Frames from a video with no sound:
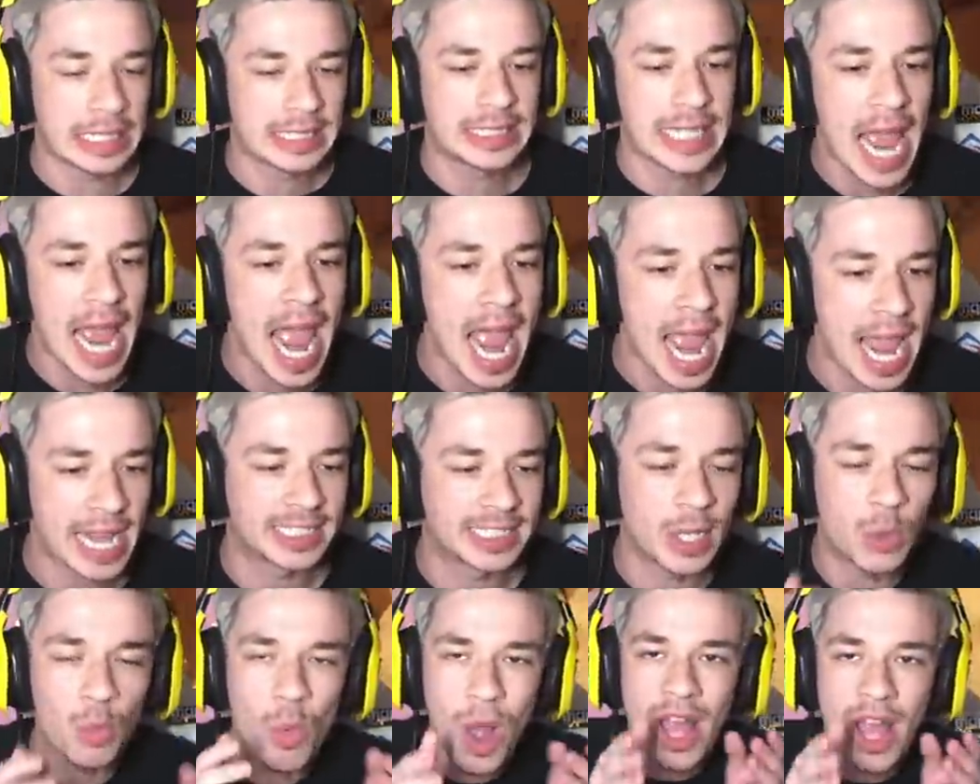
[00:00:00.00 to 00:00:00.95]
the tanks.
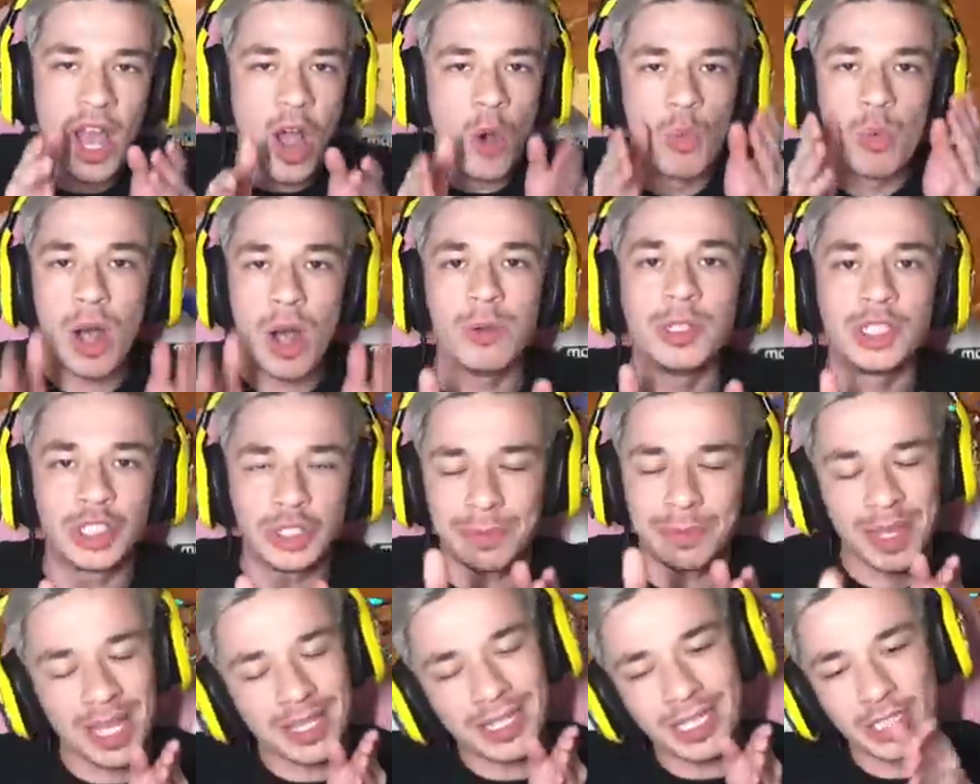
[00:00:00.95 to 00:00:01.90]
Like what? What was your
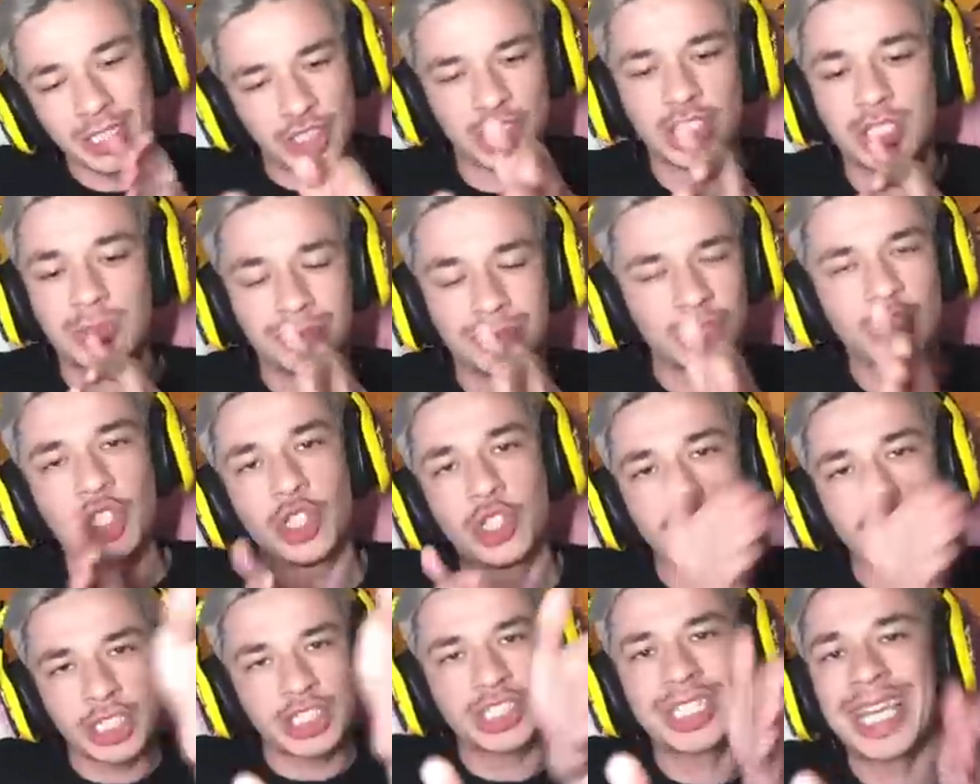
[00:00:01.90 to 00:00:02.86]
play? Like, just
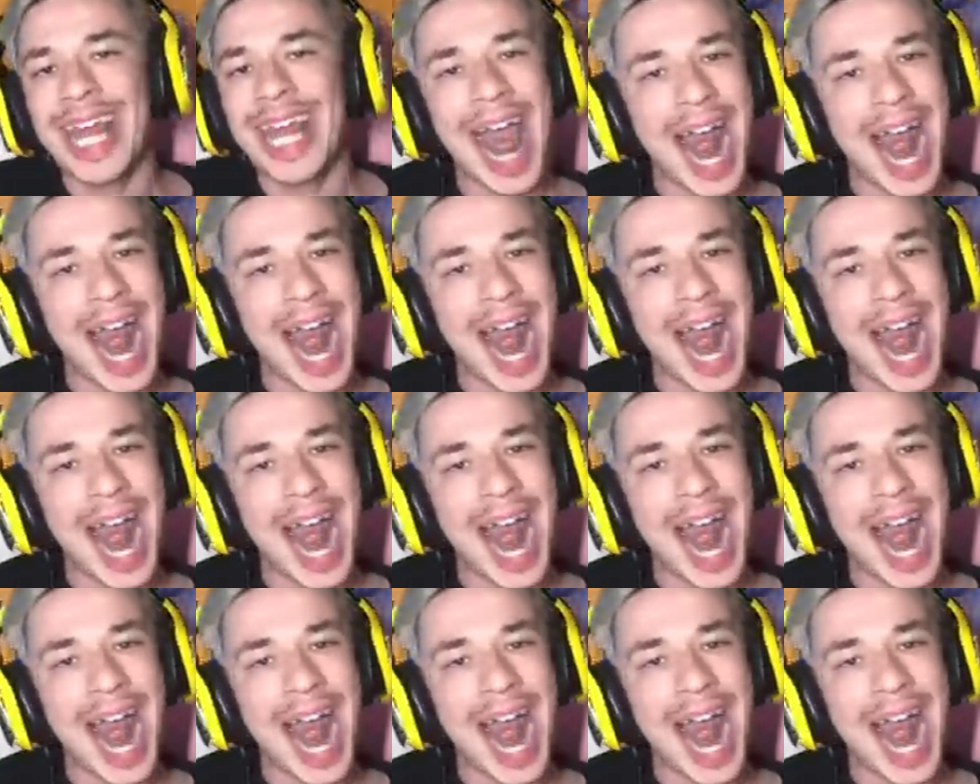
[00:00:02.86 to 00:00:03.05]
get